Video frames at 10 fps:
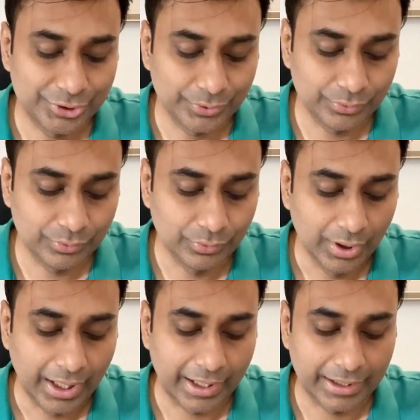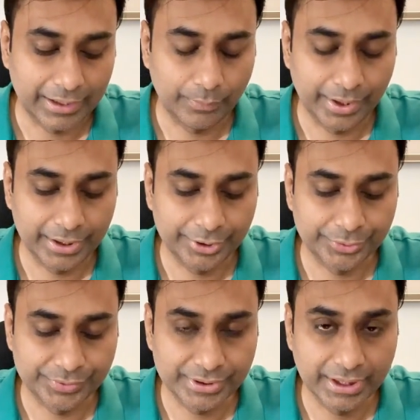2 and equate it
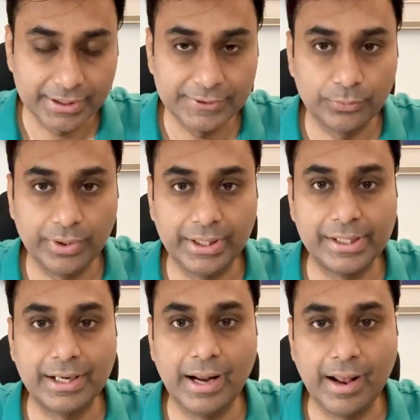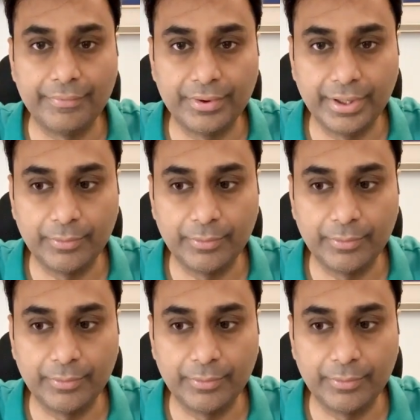to 6, you will get another